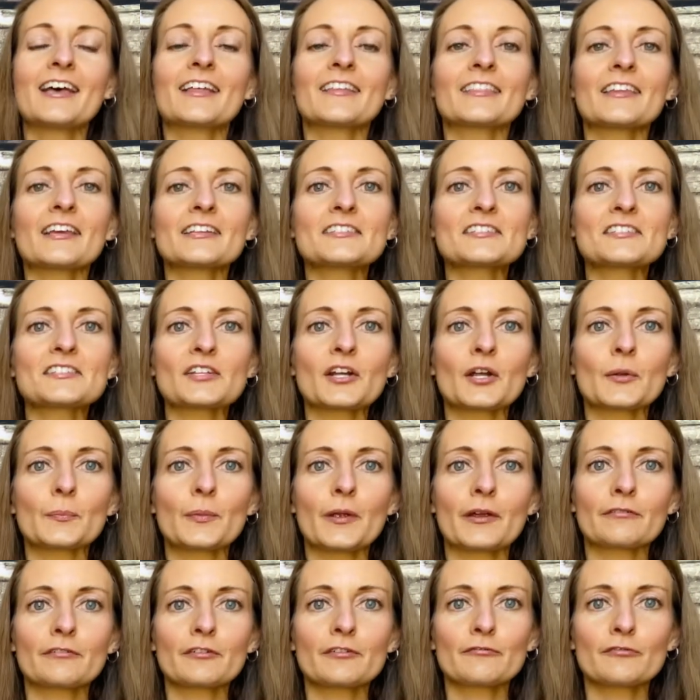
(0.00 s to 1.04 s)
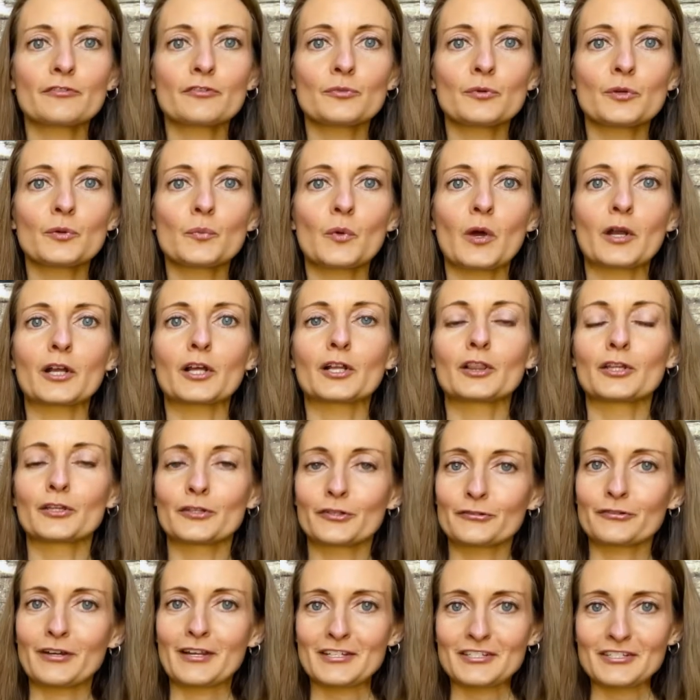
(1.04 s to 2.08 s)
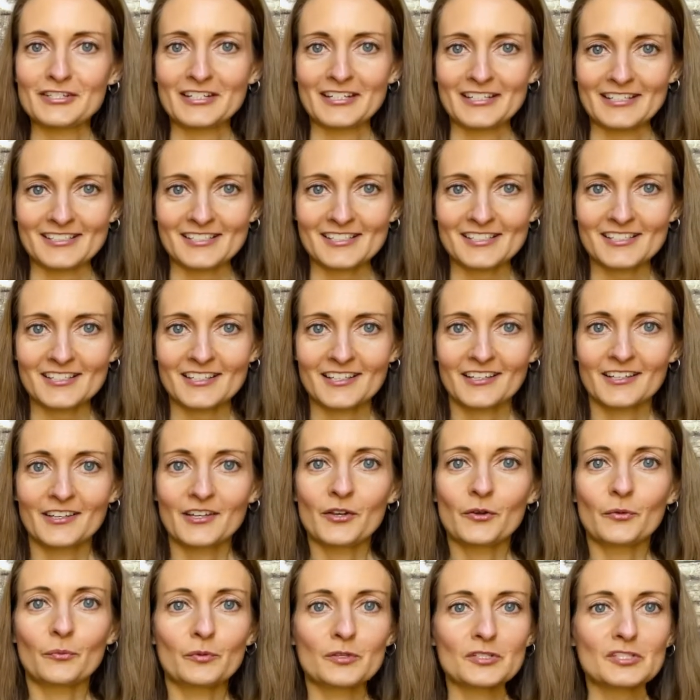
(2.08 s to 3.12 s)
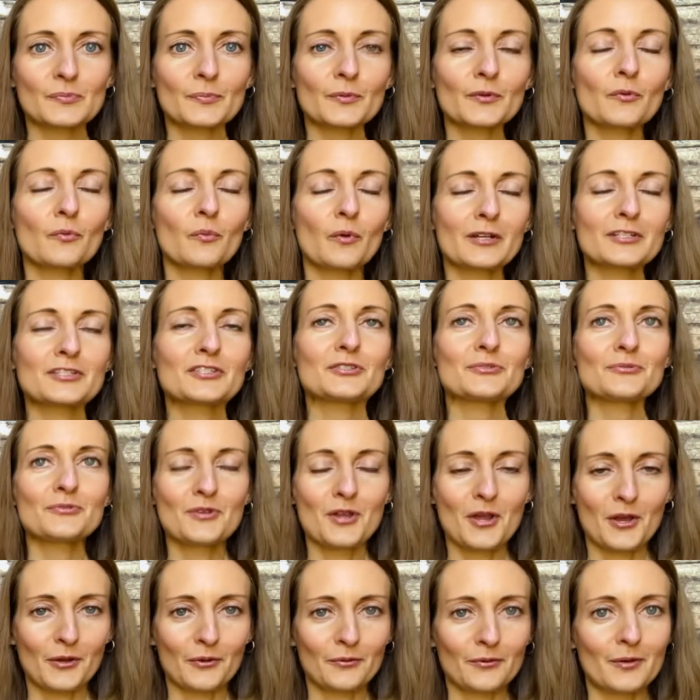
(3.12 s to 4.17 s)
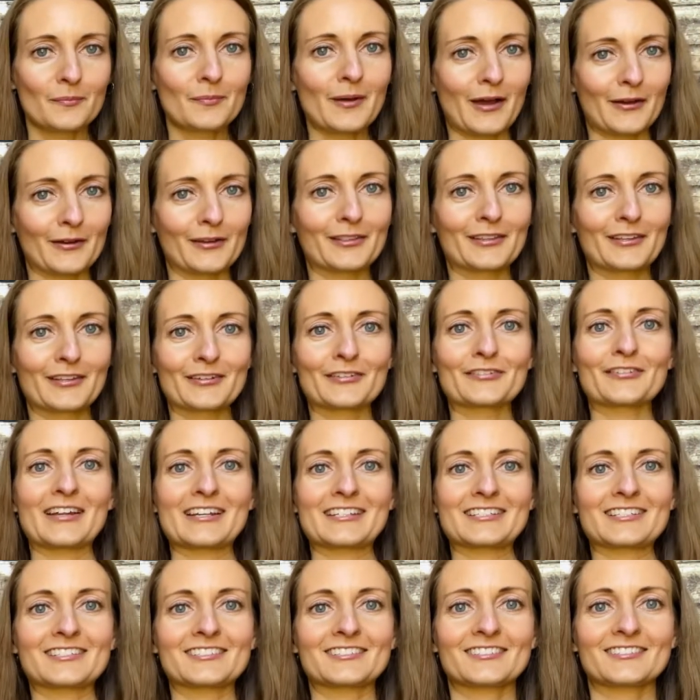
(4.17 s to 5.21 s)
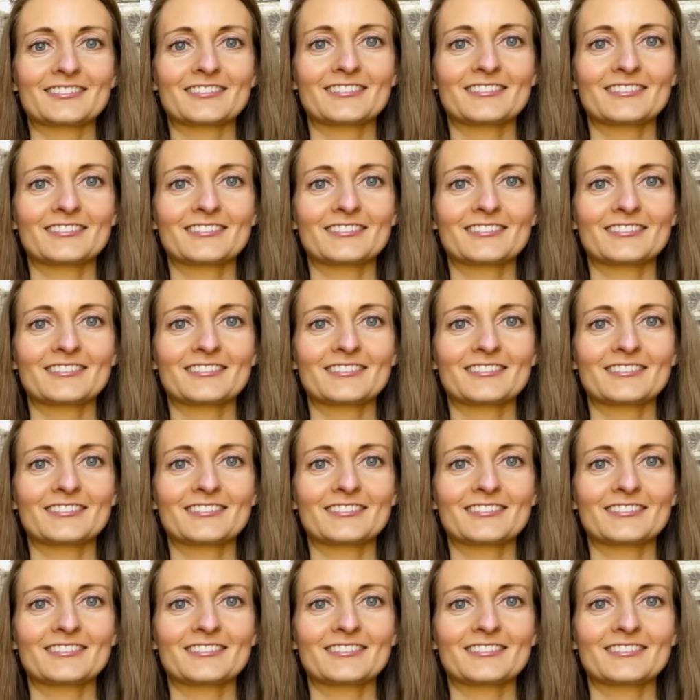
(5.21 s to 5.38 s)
Let's start by reviewing what alliteration is. Whisper what you know about alliteration.